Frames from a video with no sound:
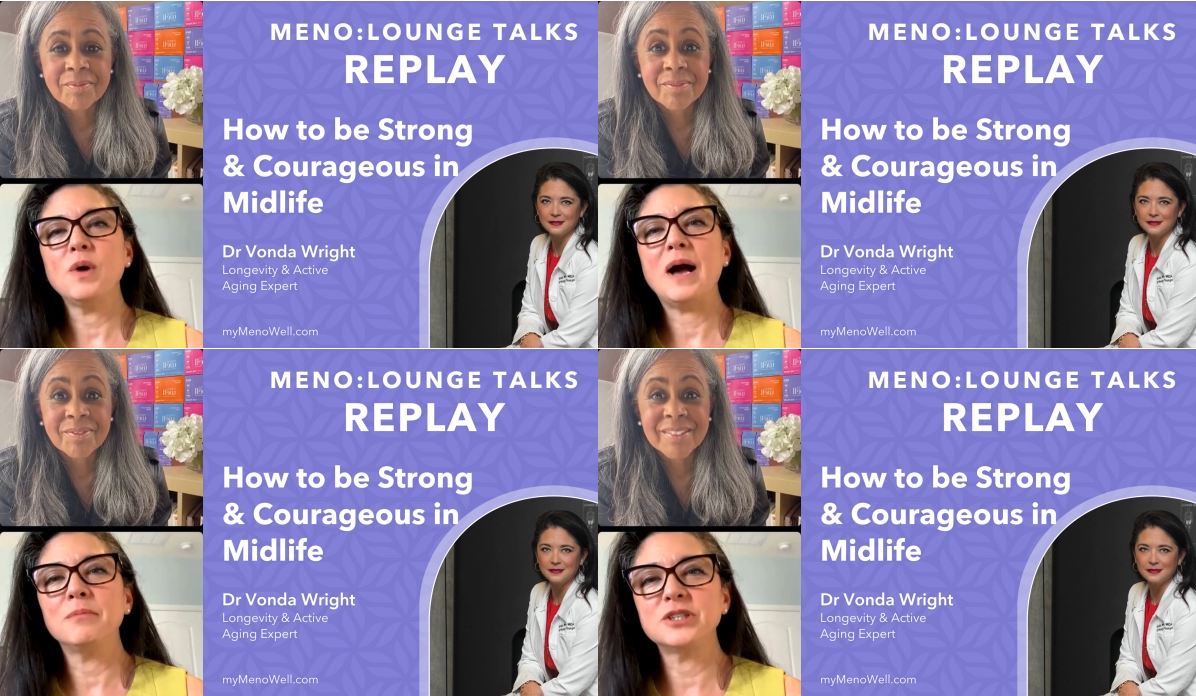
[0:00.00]

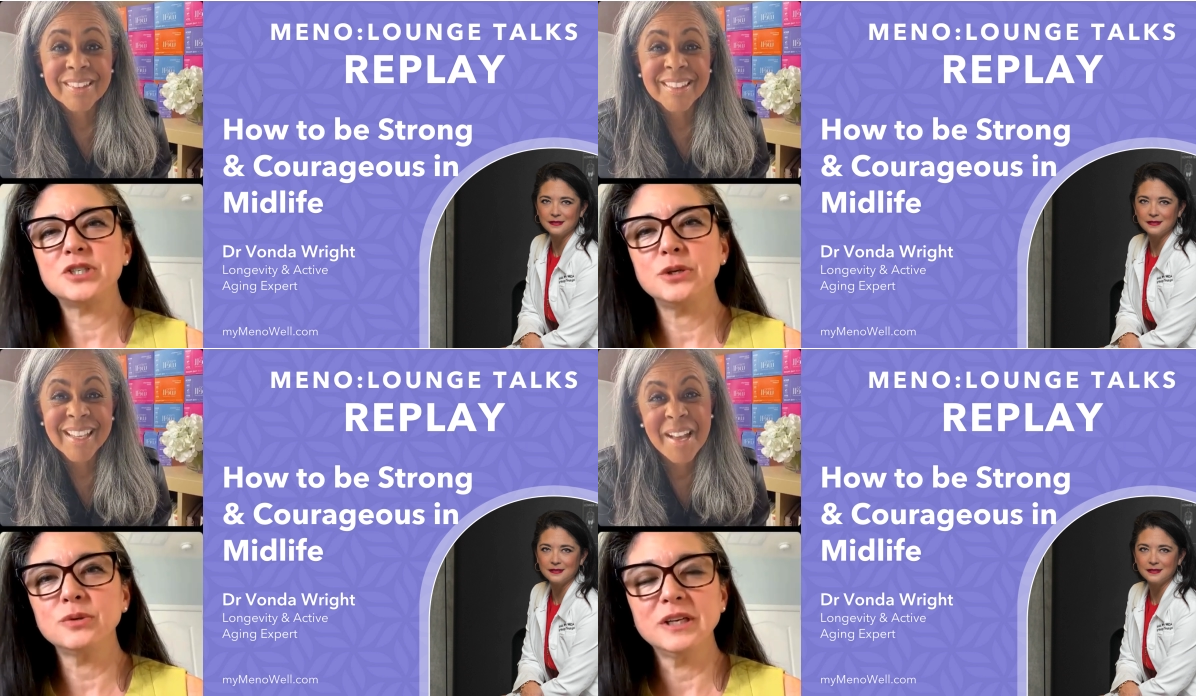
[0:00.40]
Speaker 1: How much
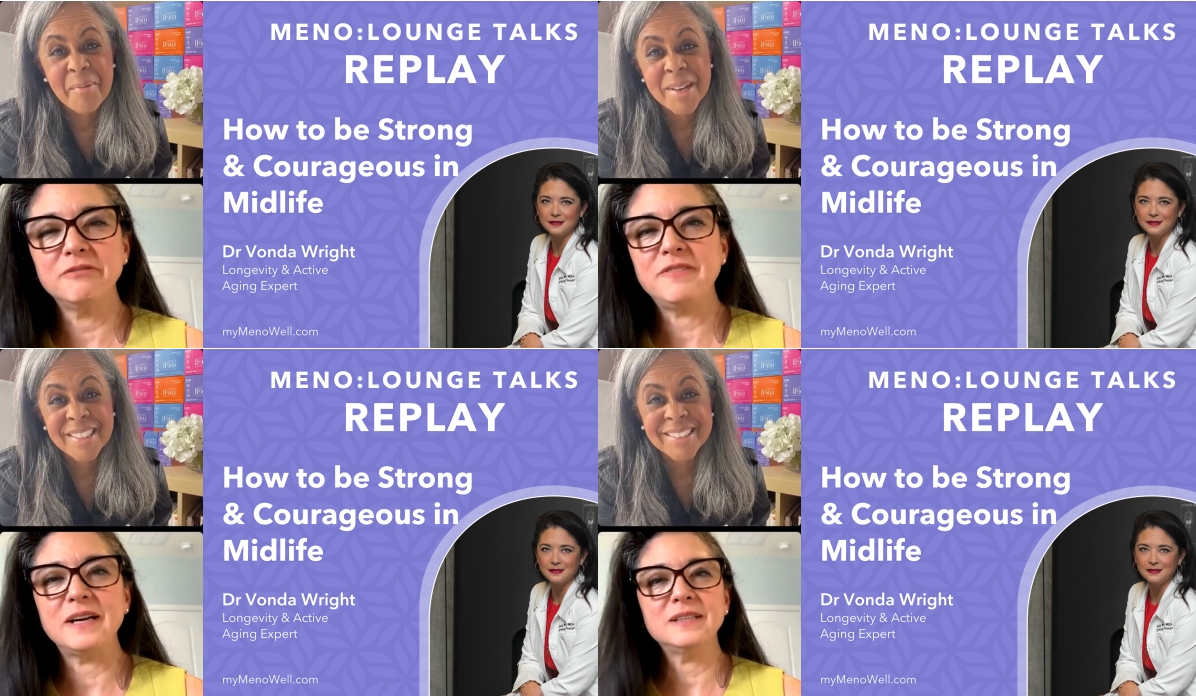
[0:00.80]
do you
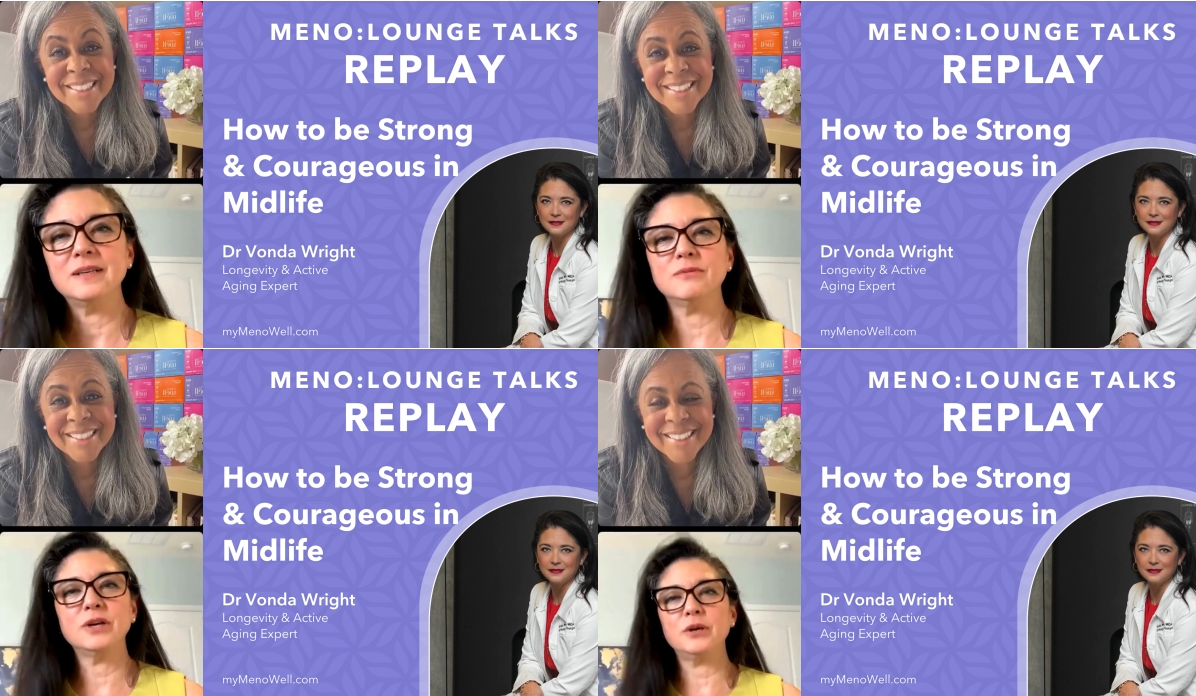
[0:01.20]
lift,
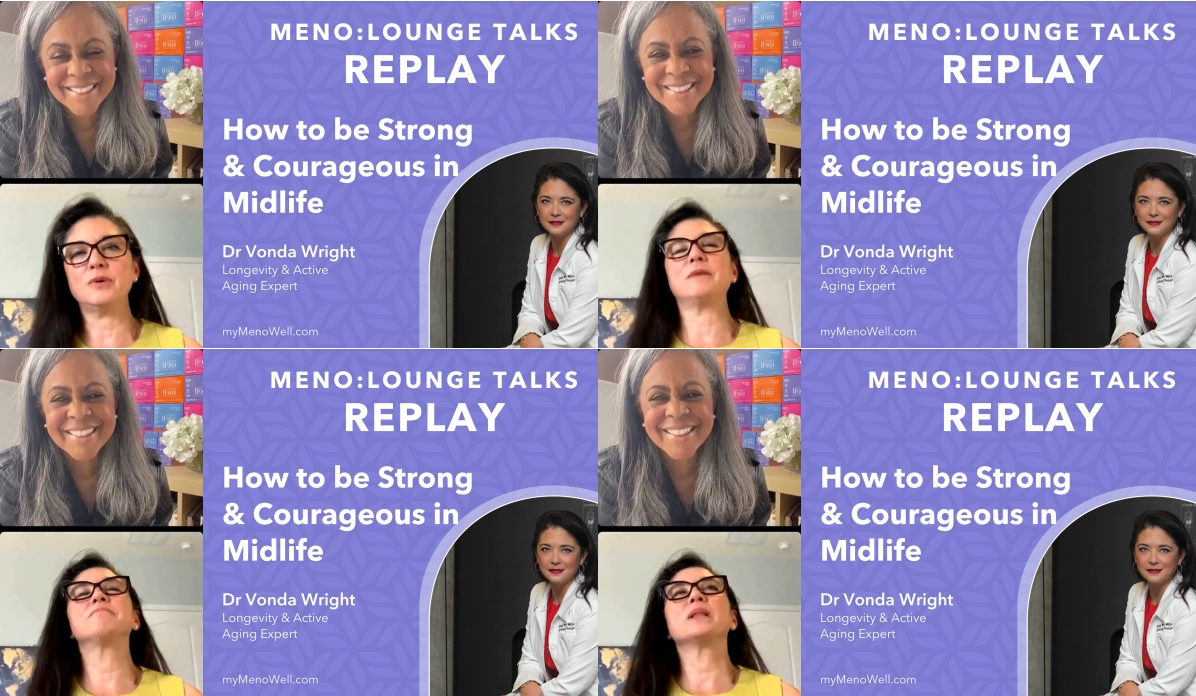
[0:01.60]
Vonda? What do you
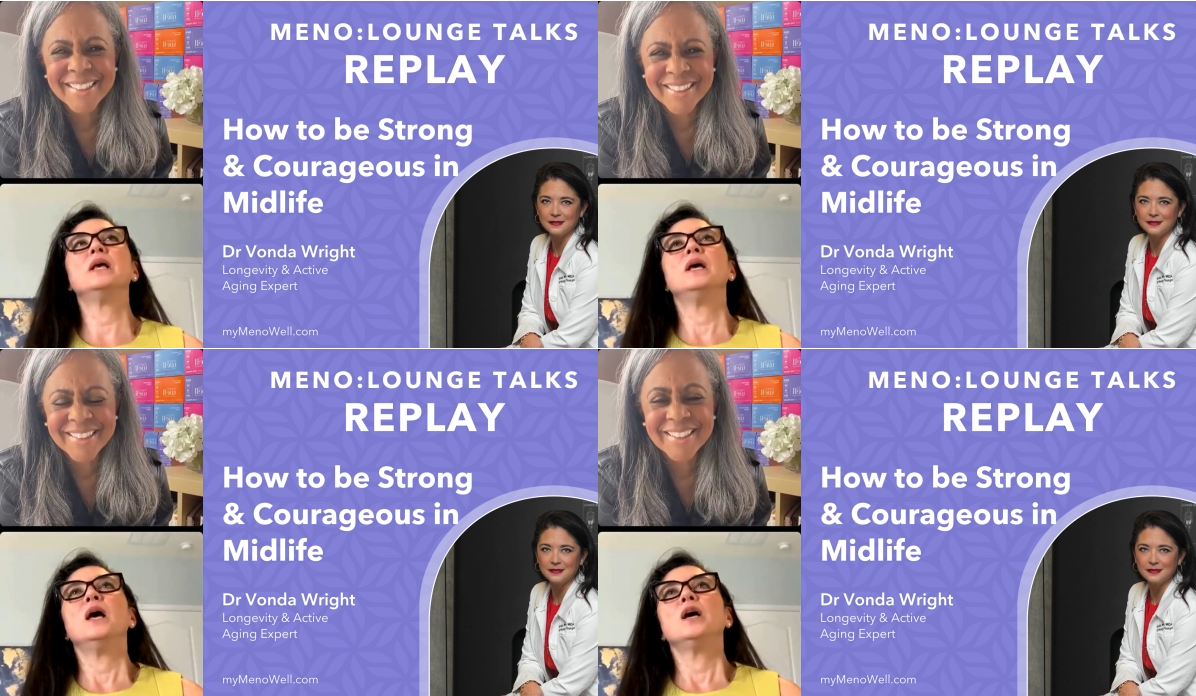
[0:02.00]
want?
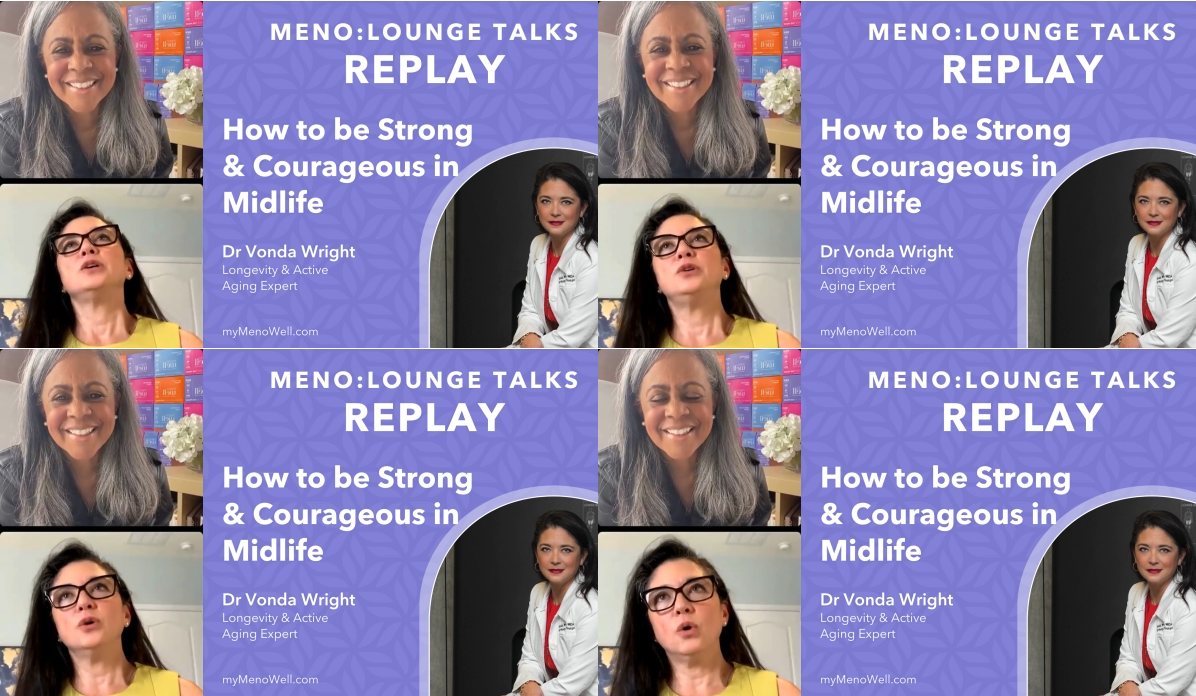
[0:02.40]

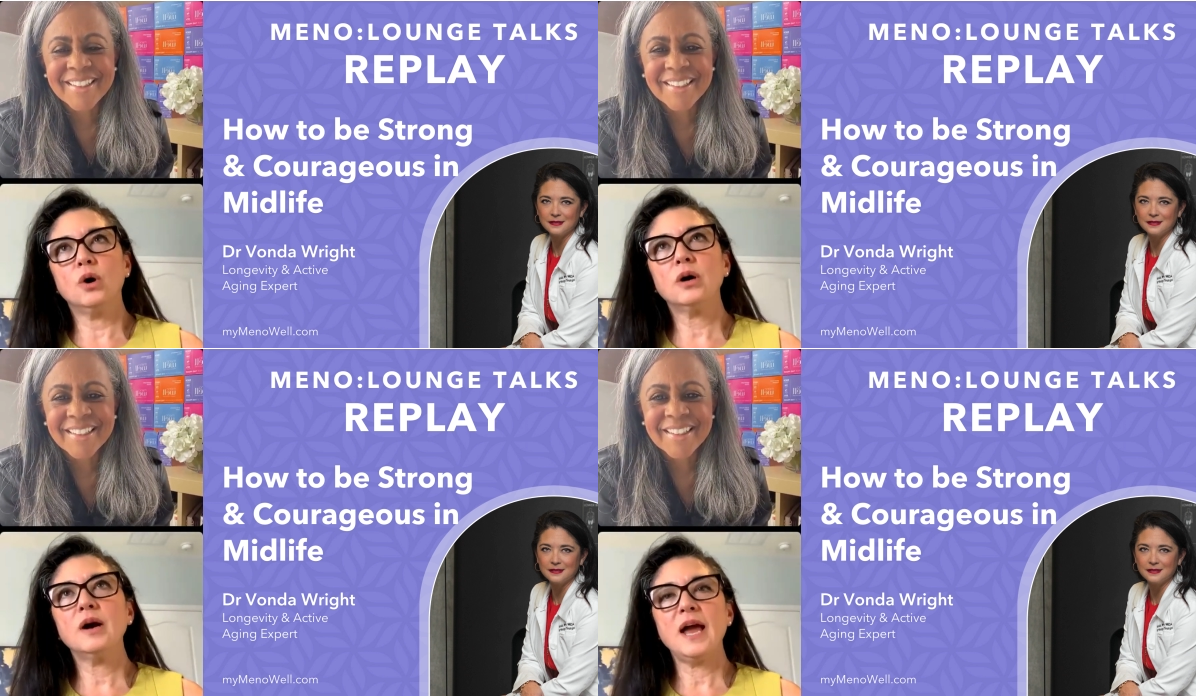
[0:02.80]

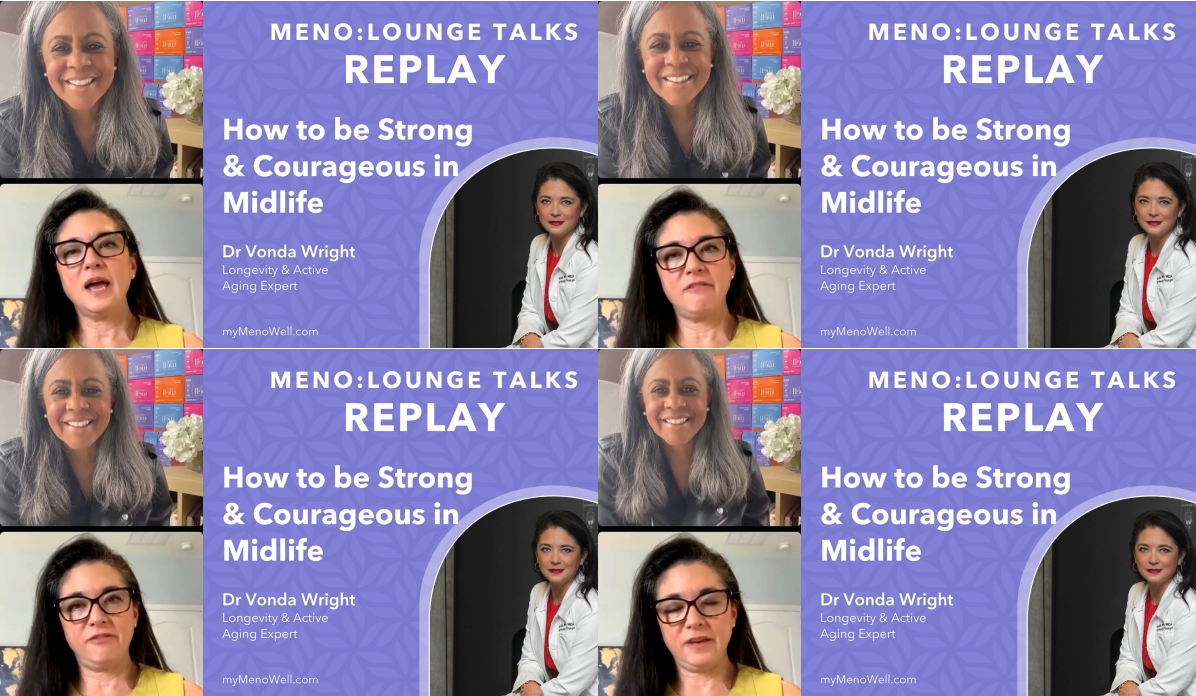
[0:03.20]
Your
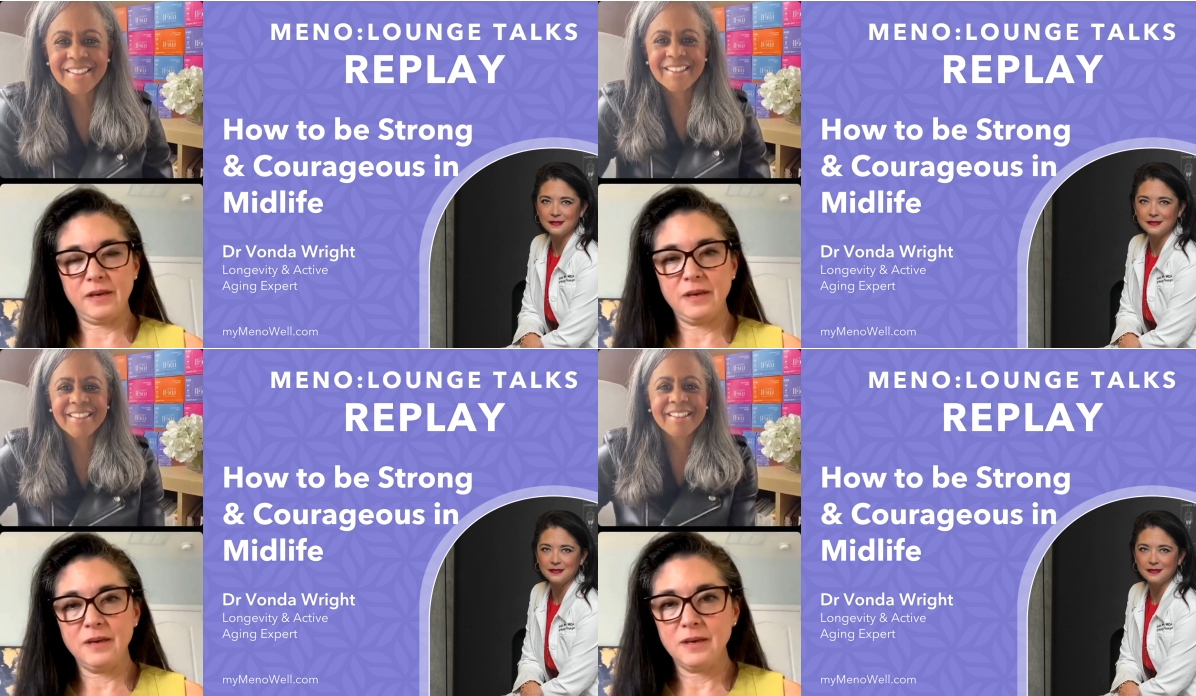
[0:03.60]
heavy